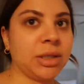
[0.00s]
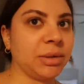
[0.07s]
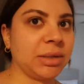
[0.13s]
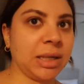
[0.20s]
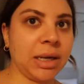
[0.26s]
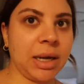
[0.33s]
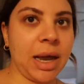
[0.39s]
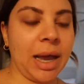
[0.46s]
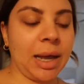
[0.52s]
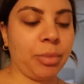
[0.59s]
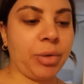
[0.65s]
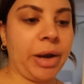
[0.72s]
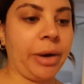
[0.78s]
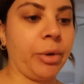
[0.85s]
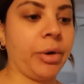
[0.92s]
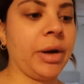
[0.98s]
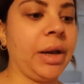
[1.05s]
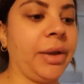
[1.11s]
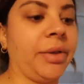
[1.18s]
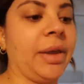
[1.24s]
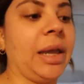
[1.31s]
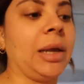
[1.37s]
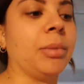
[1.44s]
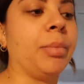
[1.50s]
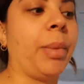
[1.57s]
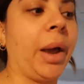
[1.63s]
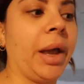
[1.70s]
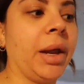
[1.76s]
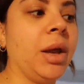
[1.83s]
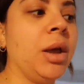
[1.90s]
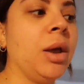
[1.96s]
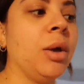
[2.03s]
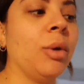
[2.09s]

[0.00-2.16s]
So it's not a high priority thing, but